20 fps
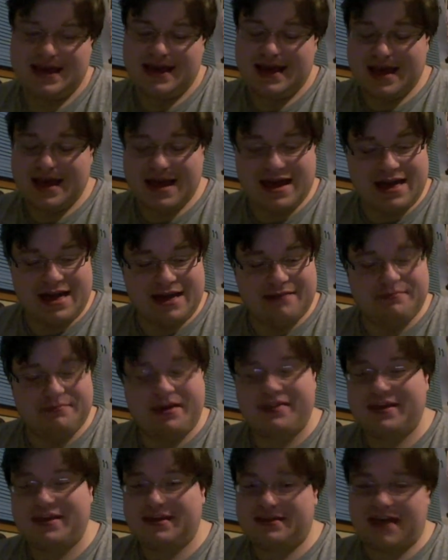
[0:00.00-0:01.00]
And
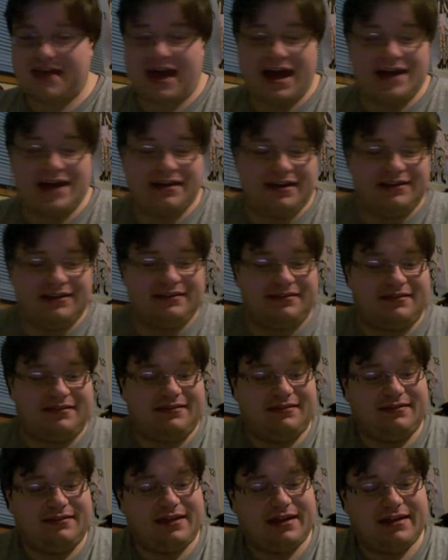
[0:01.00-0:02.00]
by the end of the
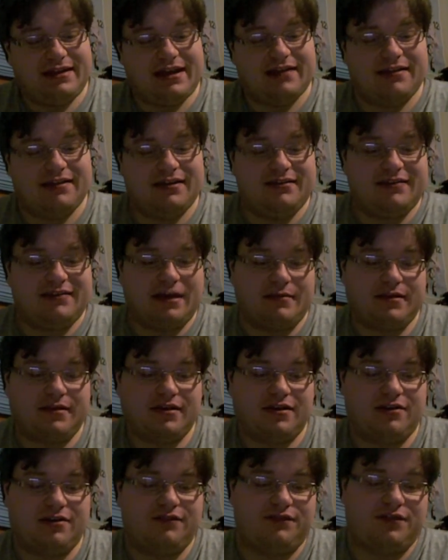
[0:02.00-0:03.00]
highlights, Daniela and Gemma
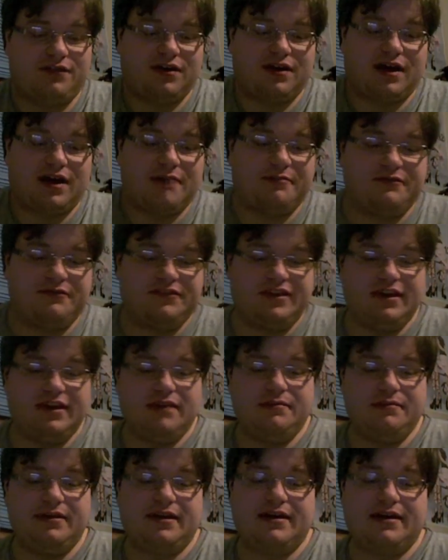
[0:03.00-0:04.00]
go for a cup of
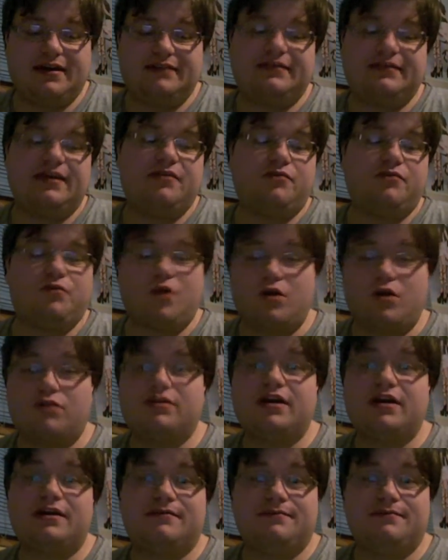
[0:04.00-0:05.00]
tea because it
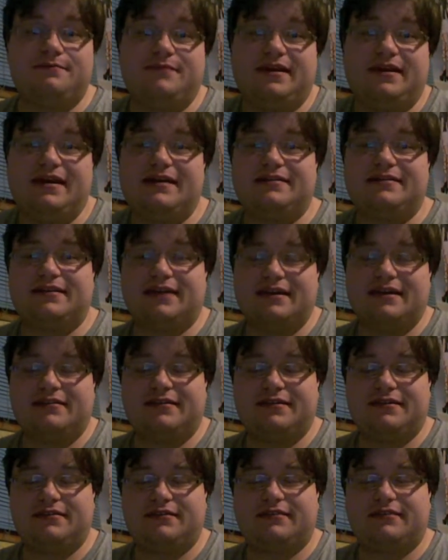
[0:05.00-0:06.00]
woke because the
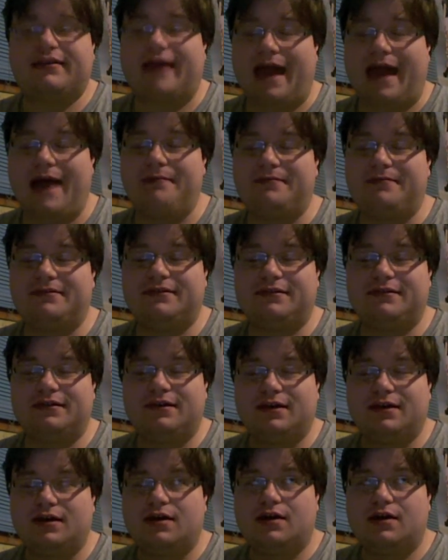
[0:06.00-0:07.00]
kissing just kept.
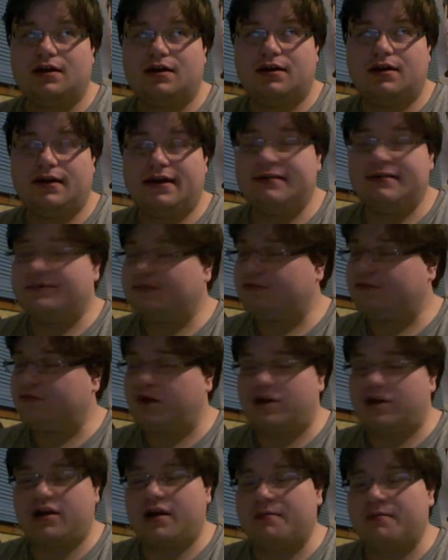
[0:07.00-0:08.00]
It just
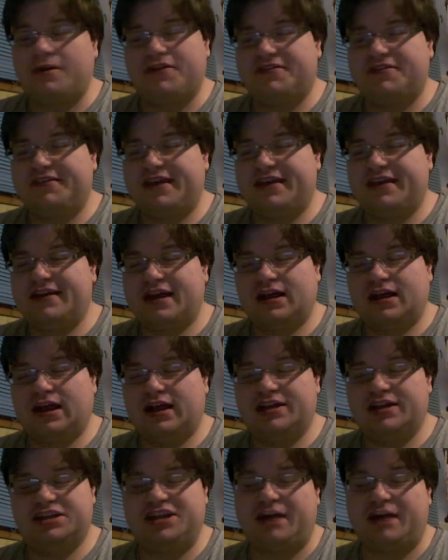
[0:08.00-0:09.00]
woke up both Daniela
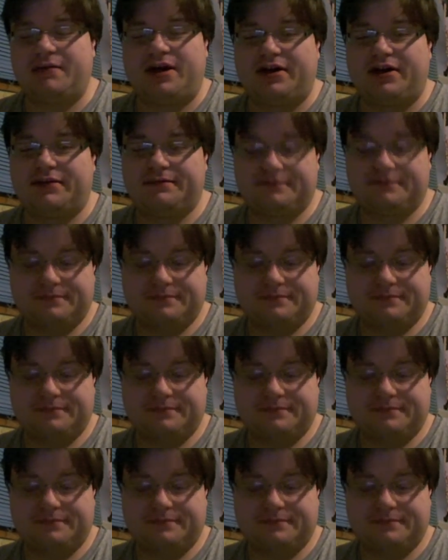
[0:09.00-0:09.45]
and Gemma.